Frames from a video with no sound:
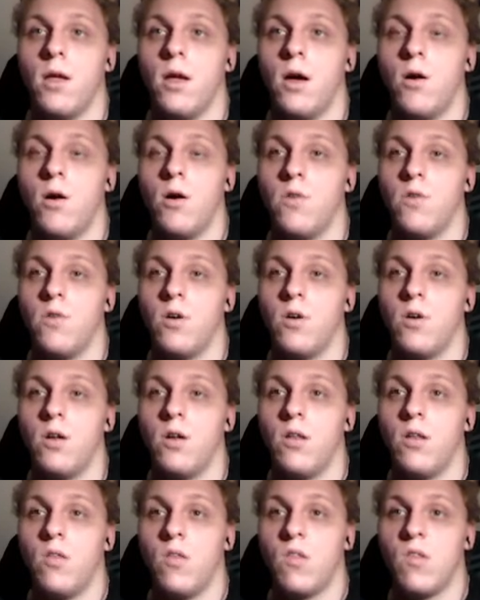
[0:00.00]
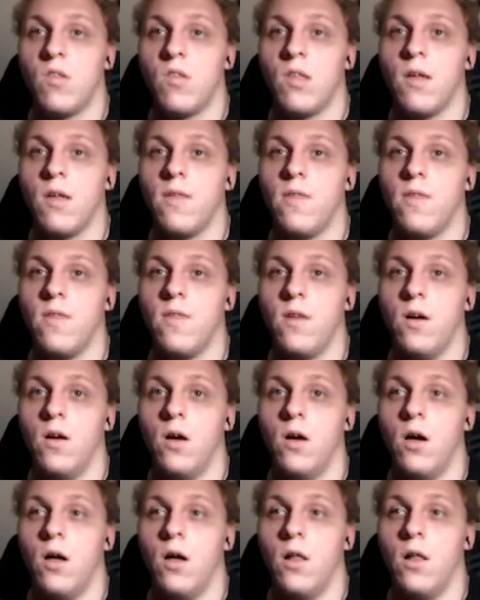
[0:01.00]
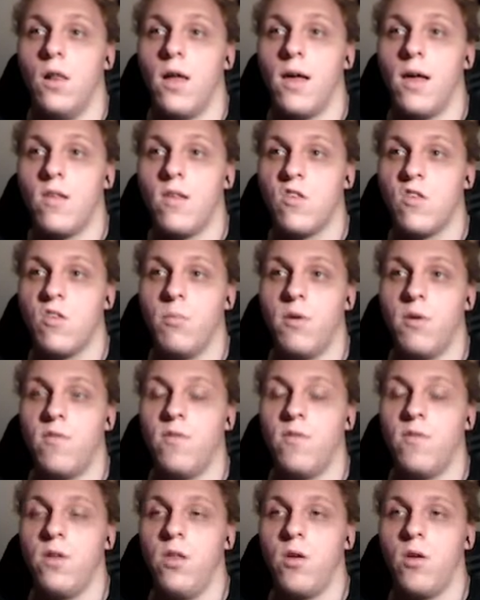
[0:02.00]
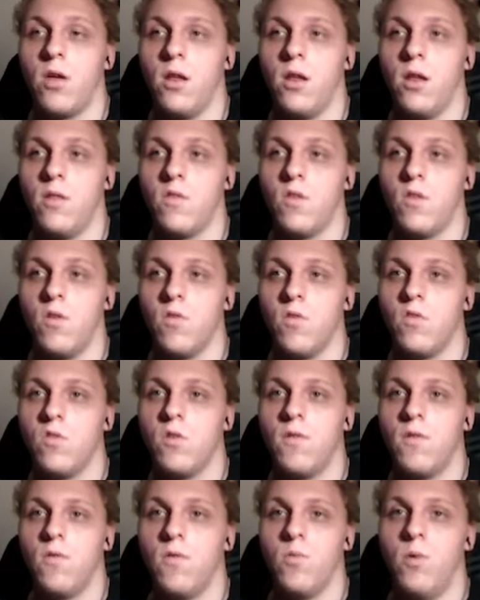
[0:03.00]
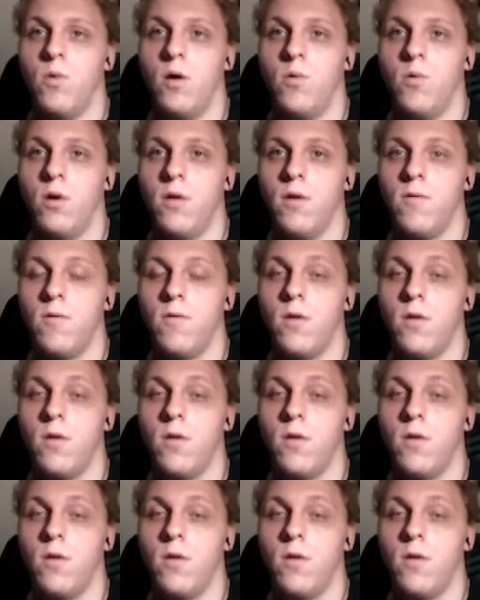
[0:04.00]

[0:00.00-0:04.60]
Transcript: However, this is not the last method you can install software with.